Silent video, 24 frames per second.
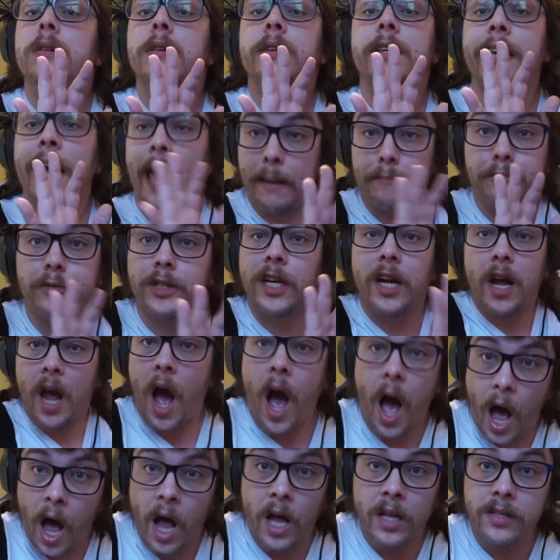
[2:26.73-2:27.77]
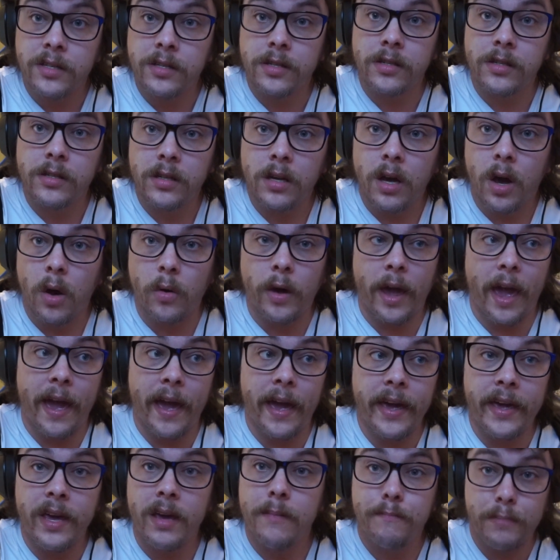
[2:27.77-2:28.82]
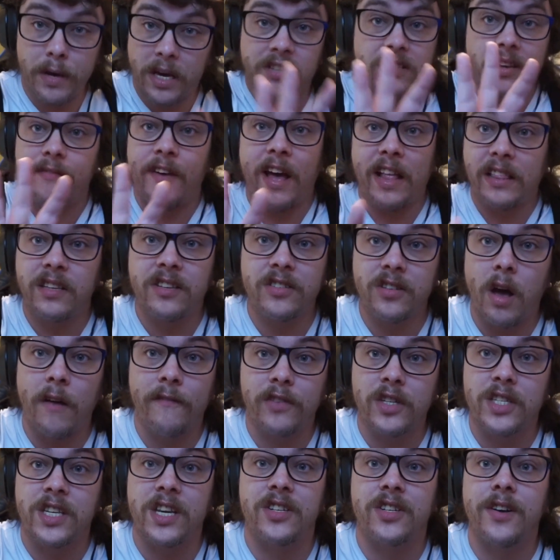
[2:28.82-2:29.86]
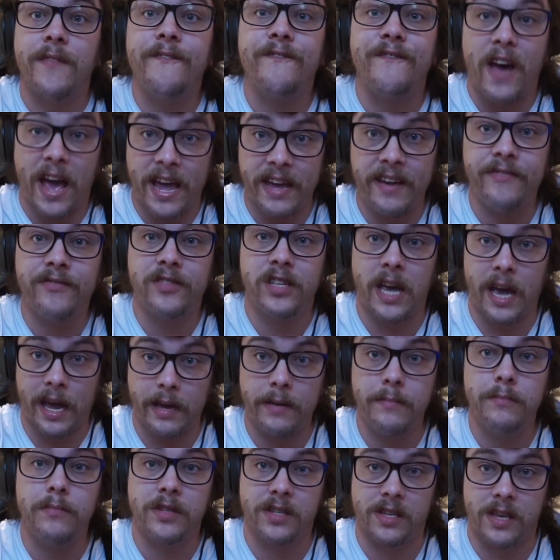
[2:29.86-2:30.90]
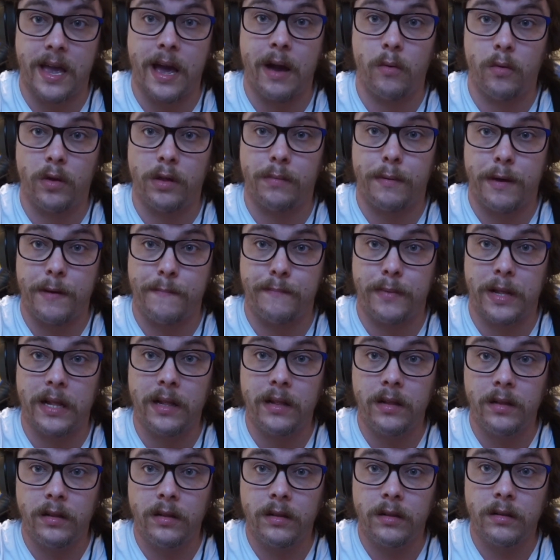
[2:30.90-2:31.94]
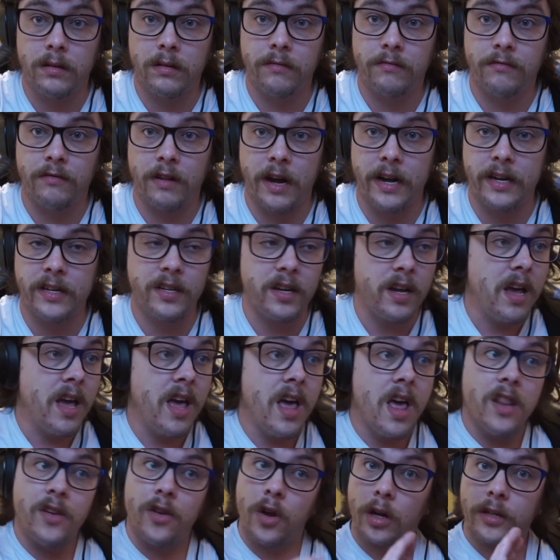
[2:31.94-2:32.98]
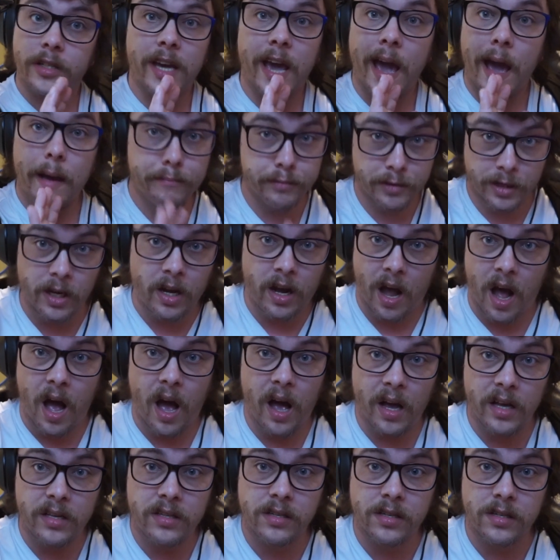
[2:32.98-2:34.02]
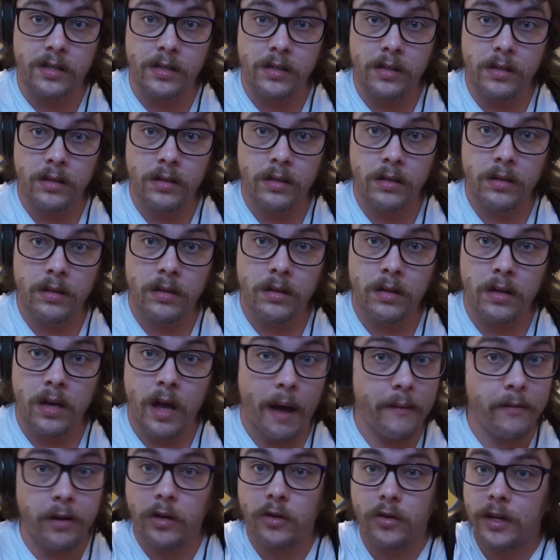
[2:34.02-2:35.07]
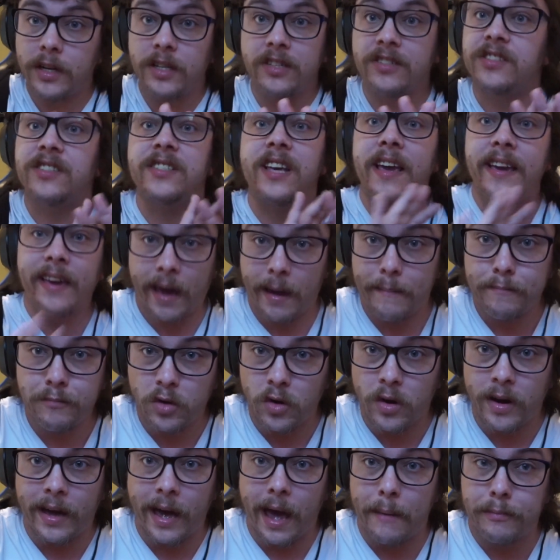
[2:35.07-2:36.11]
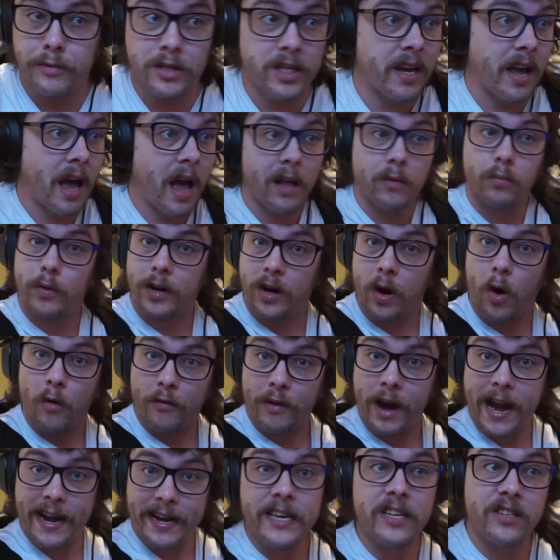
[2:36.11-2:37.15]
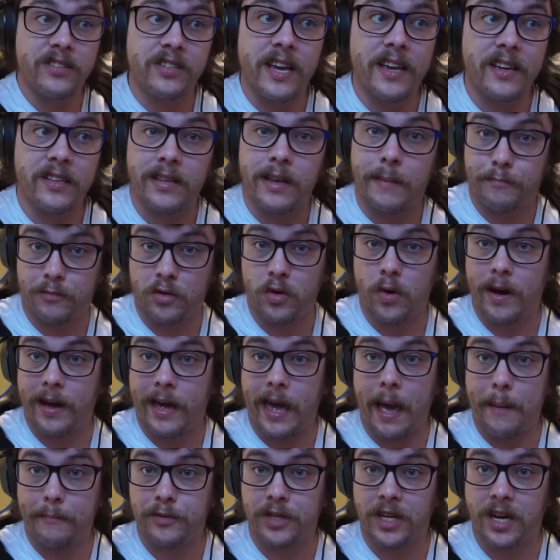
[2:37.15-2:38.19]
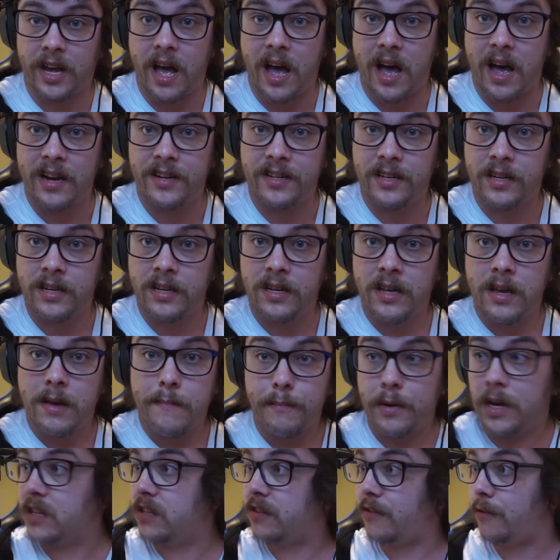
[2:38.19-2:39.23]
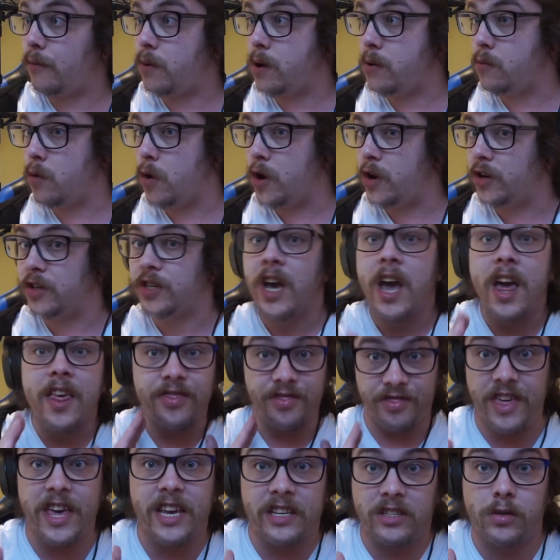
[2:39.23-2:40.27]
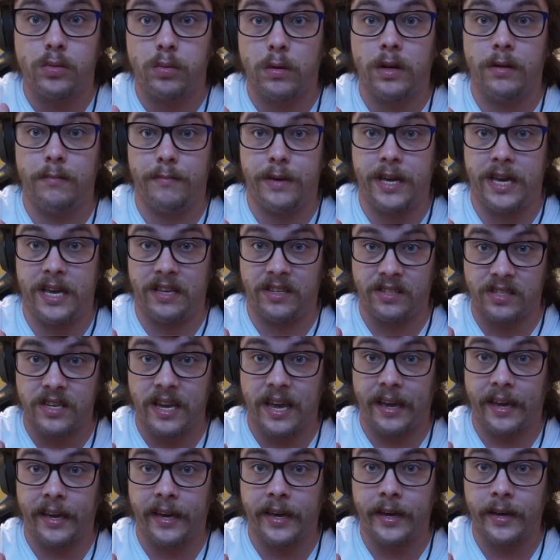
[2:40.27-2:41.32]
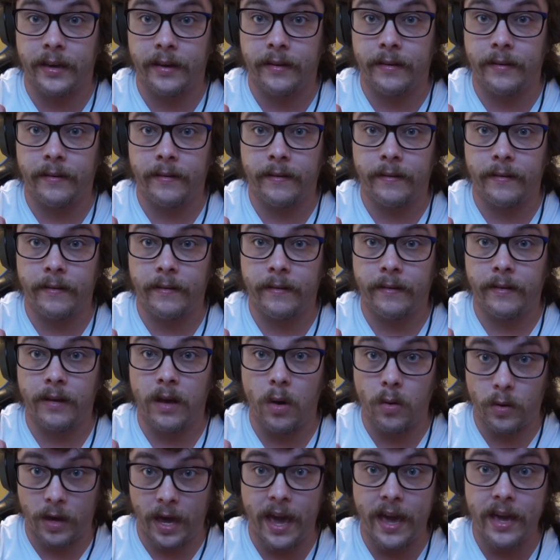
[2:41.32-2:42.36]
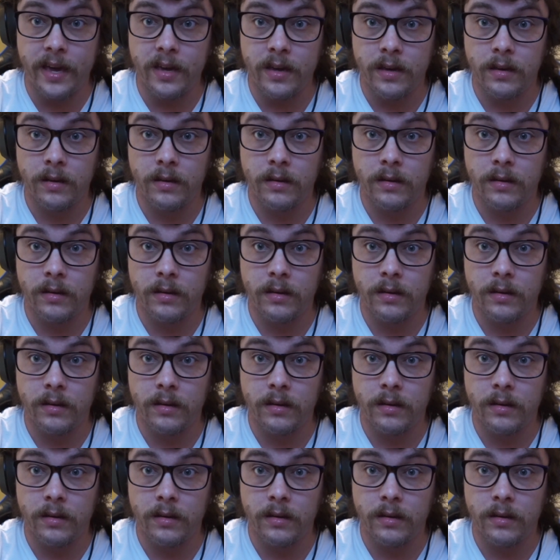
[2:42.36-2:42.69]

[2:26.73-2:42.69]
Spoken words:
capture cards, okay? Because I've had this conversation 5 times now with people, right? Not capture cards. I'm not trying to sync up to a capture card. We're already synced up to a capture card, because if we weren't, this wouldn't be in sync. Okay?